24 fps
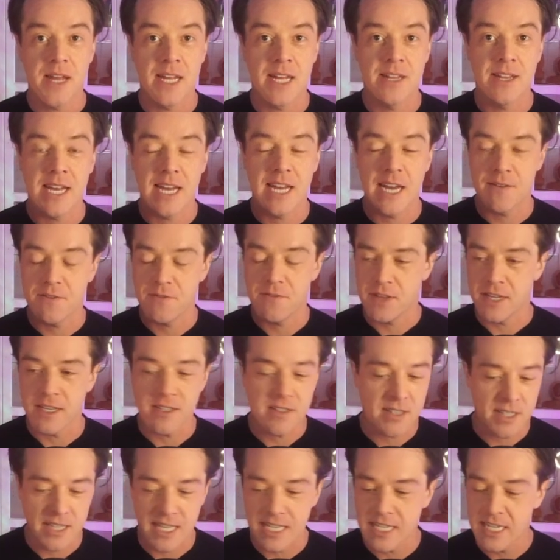and they have
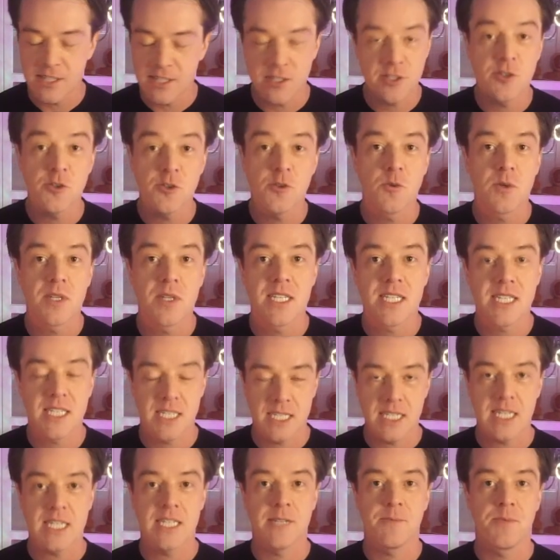things that they need to do within a
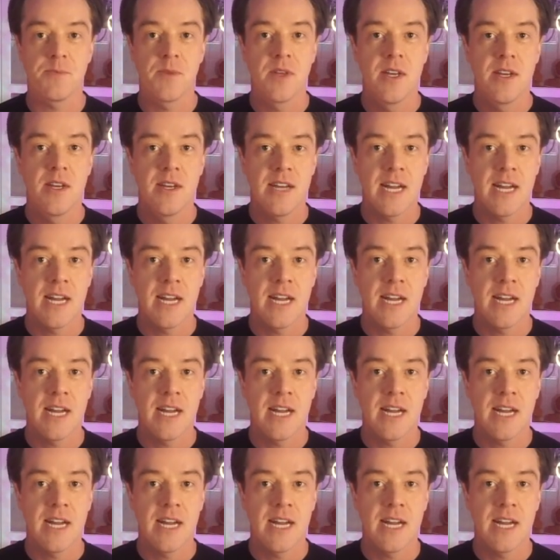scene.